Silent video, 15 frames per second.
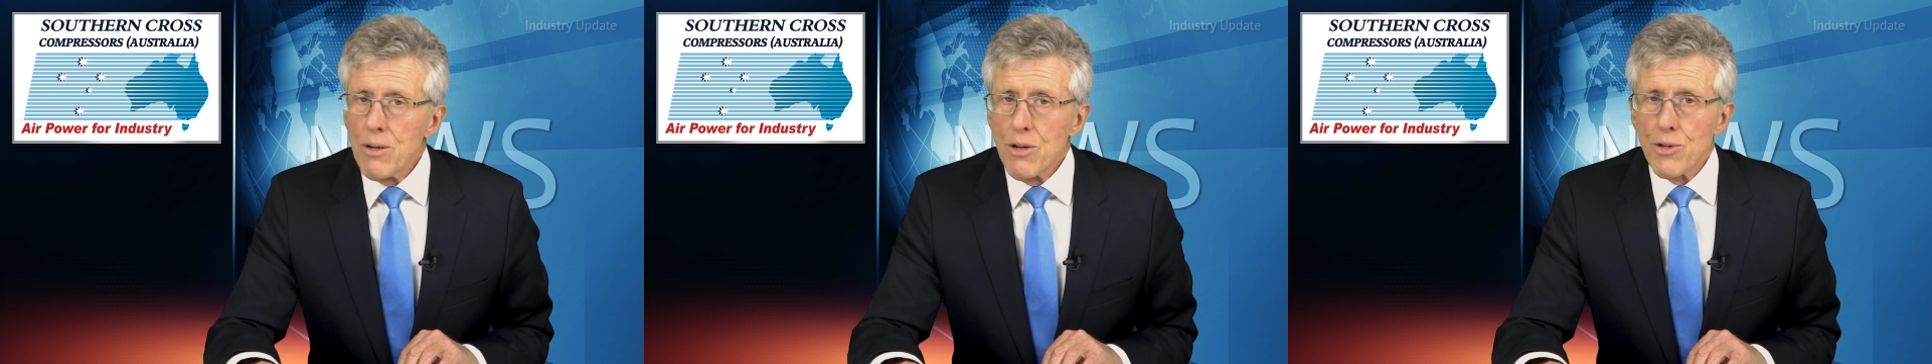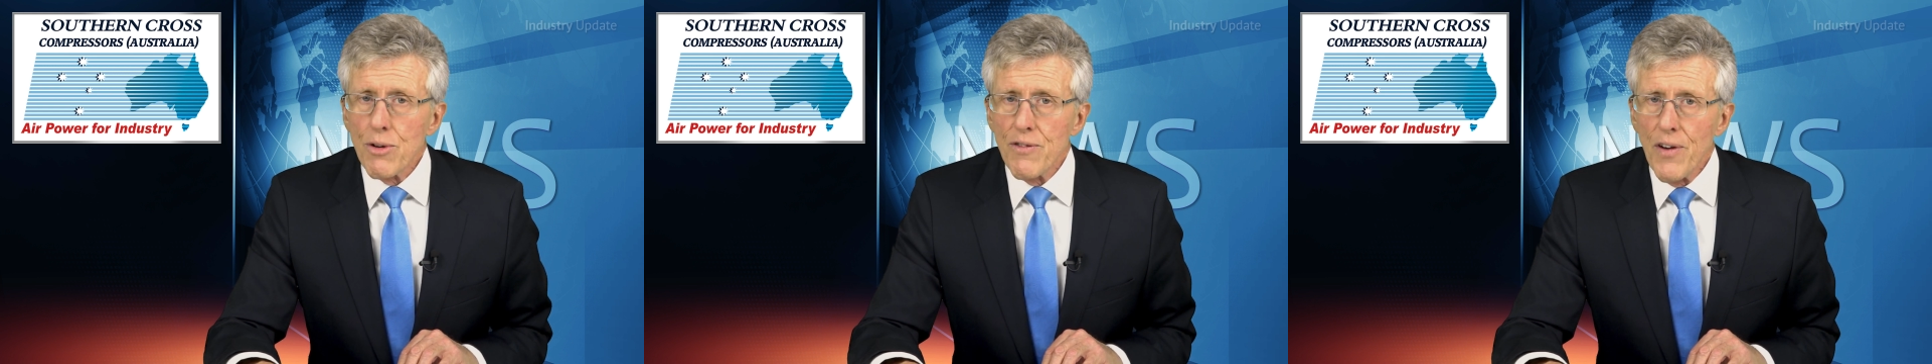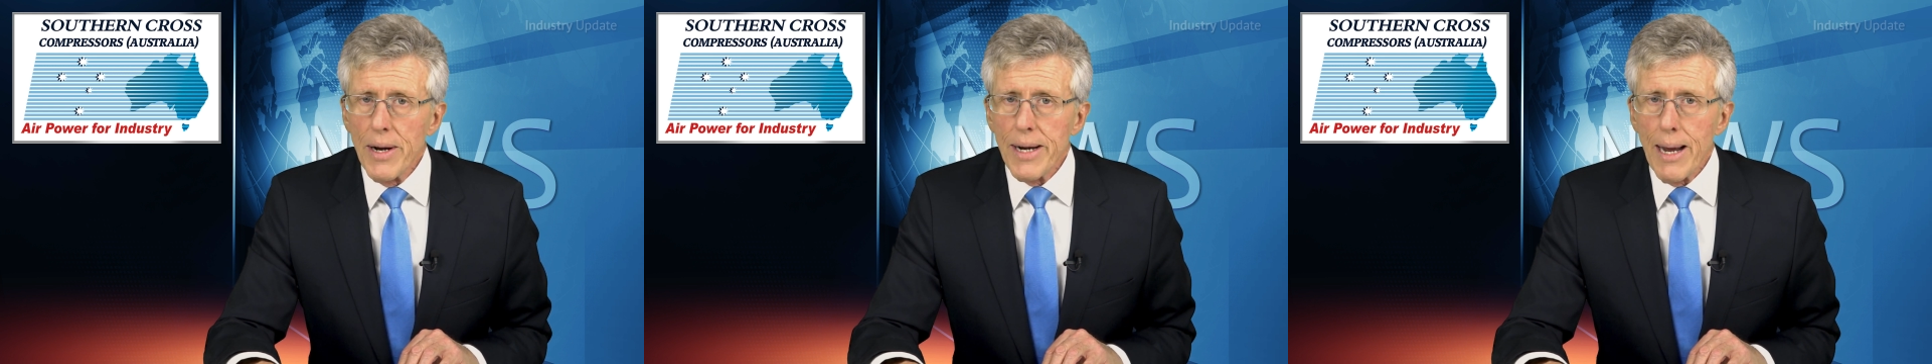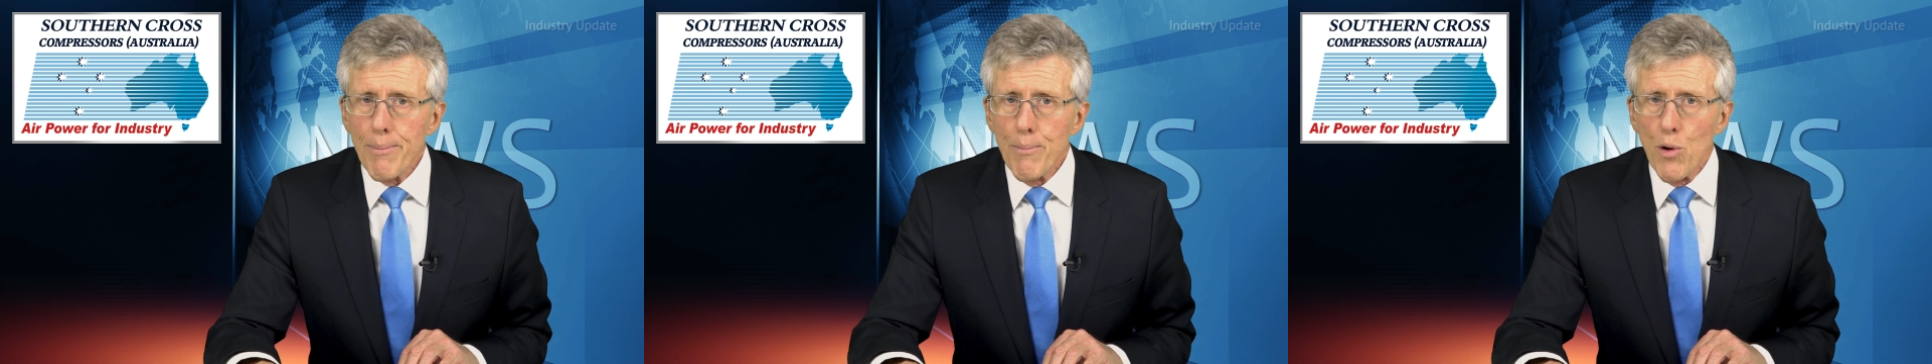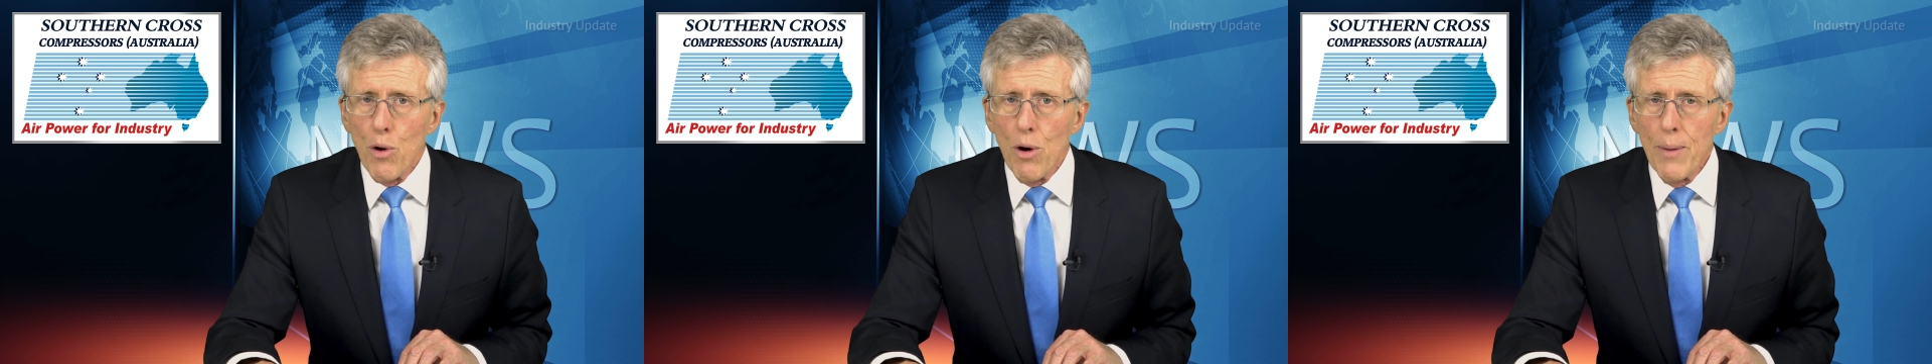You should find out
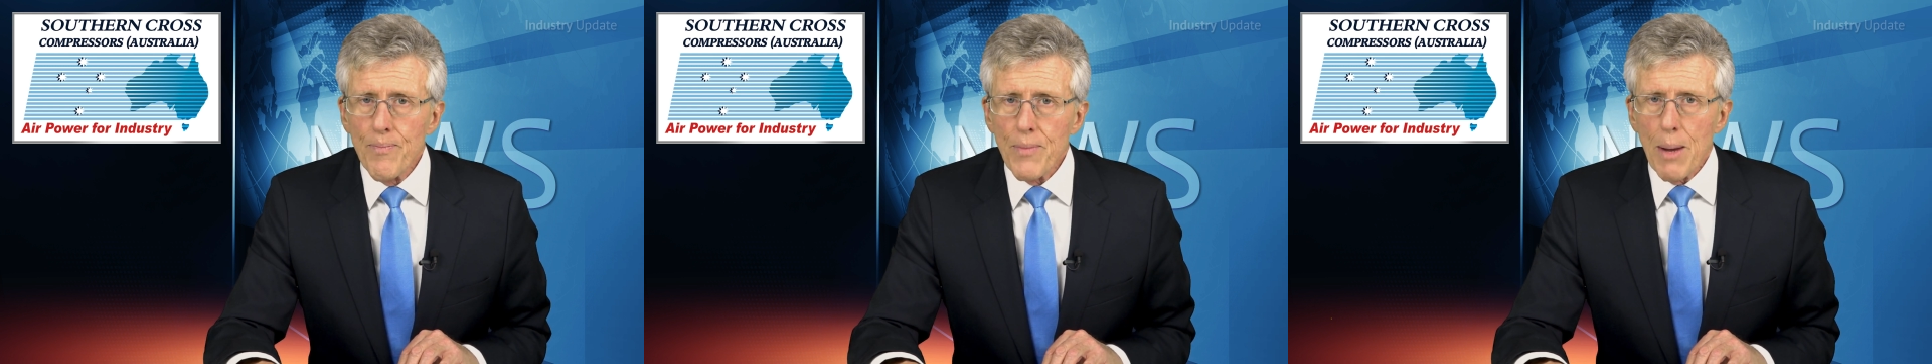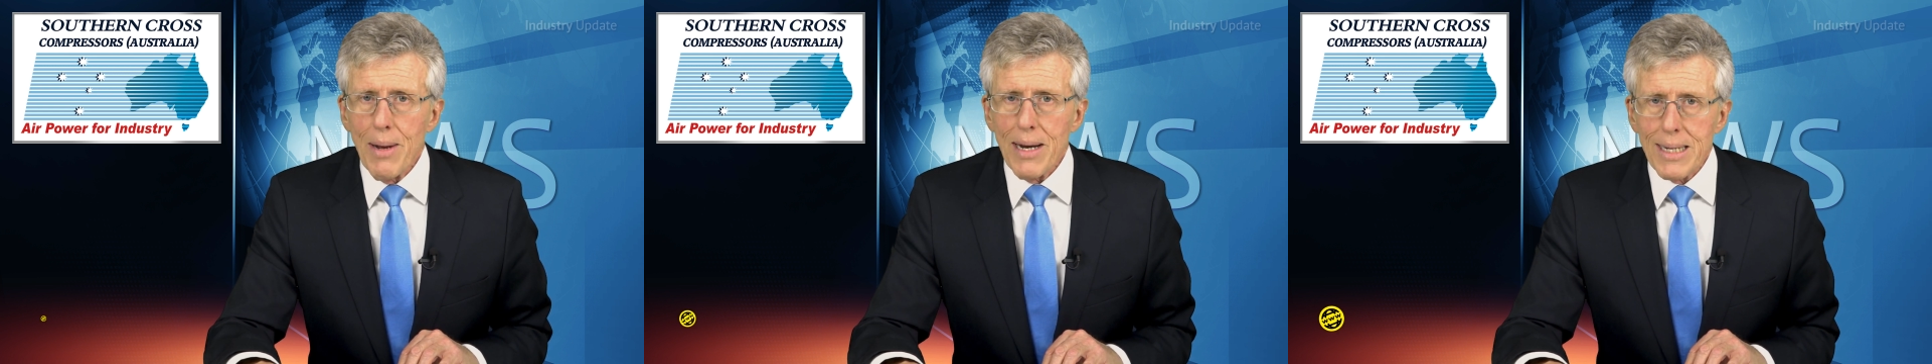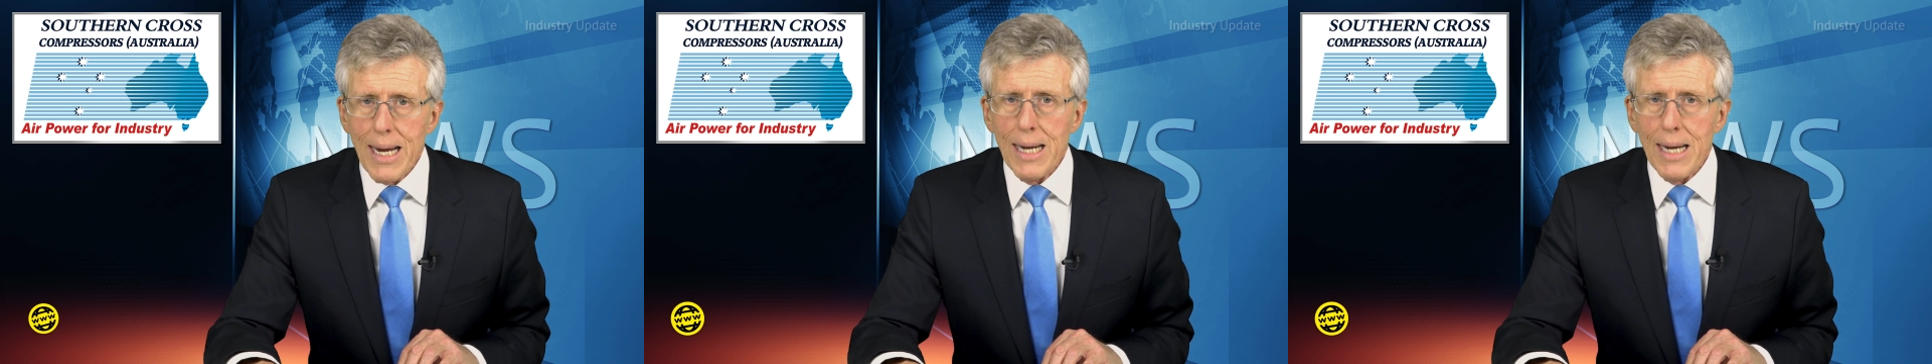more about